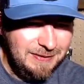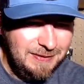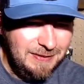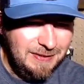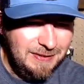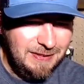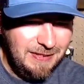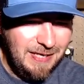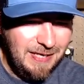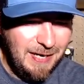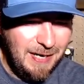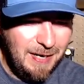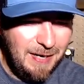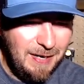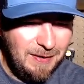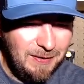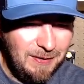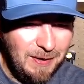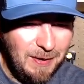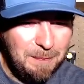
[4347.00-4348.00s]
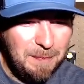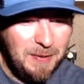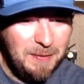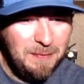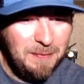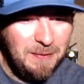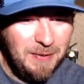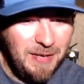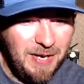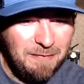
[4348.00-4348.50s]
Yeah, a lot of
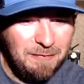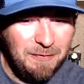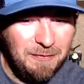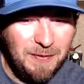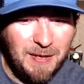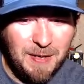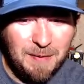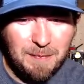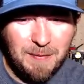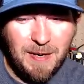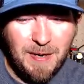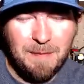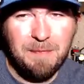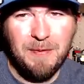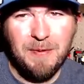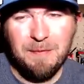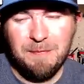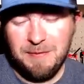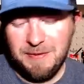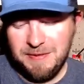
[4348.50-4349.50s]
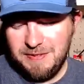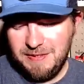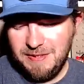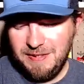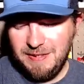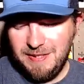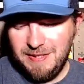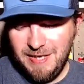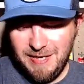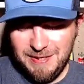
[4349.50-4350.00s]
people have forgot about pumpkin
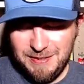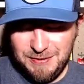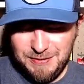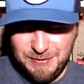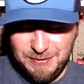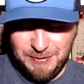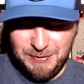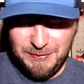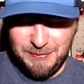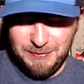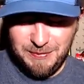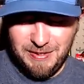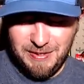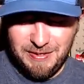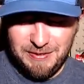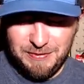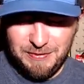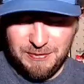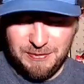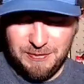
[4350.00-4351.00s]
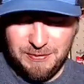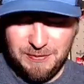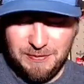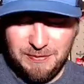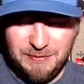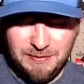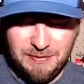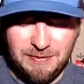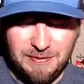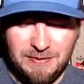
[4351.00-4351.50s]
seed. That is true. That's
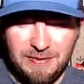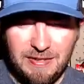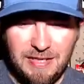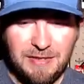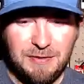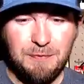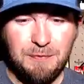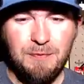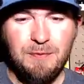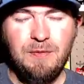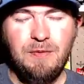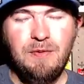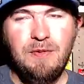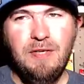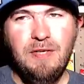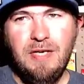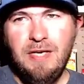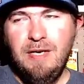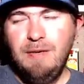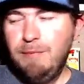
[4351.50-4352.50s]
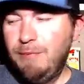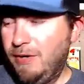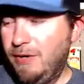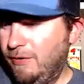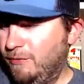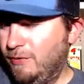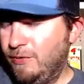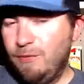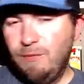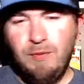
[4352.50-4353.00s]
true. That's probably
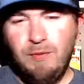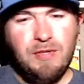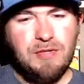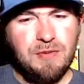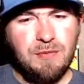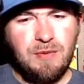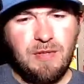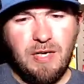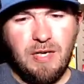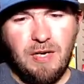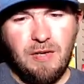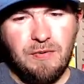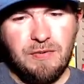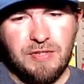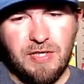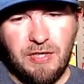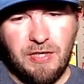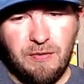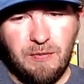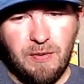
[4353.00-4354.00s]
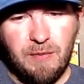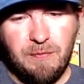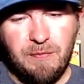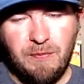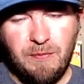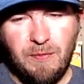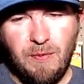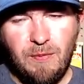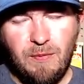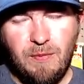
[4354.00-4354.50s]
one of the original colors I grew up
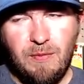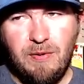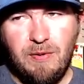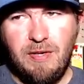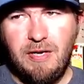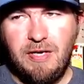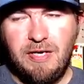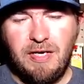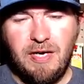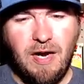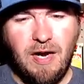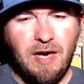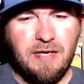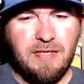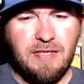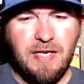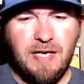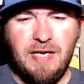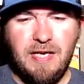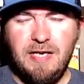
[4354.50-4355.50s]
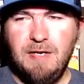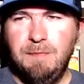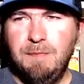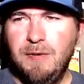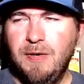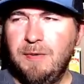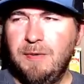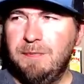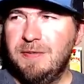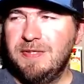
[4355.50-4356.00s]
throwing. Cotton candy,
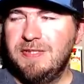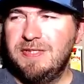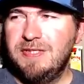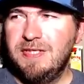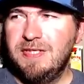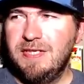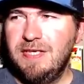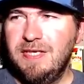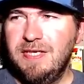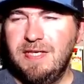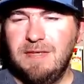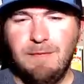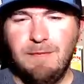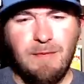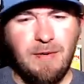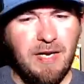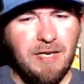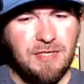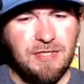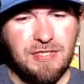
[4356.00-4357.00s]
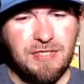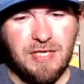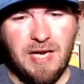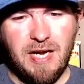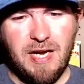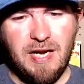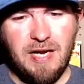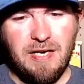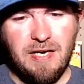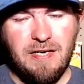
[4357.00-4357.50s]
pumpkin seed, and red
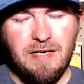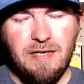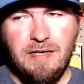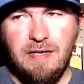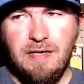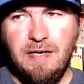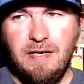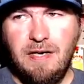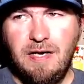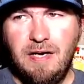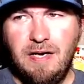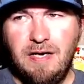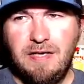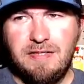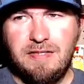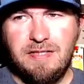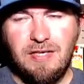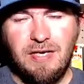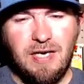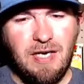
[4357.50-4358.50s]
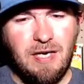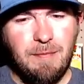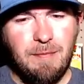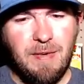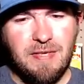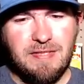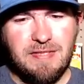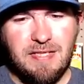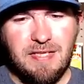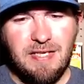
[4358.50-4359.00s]
shad. Until I got
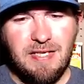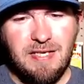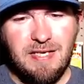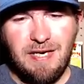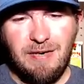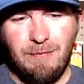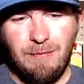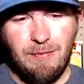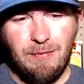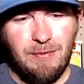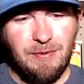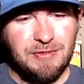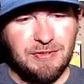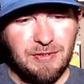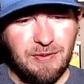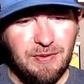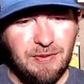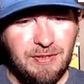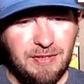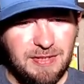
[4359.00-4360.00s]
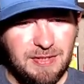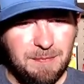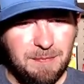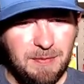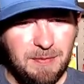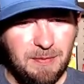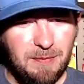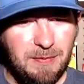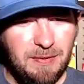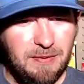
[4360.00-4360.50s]
about 10, I really started
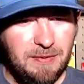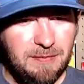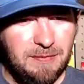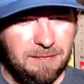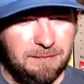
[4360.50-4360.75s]
experimenting.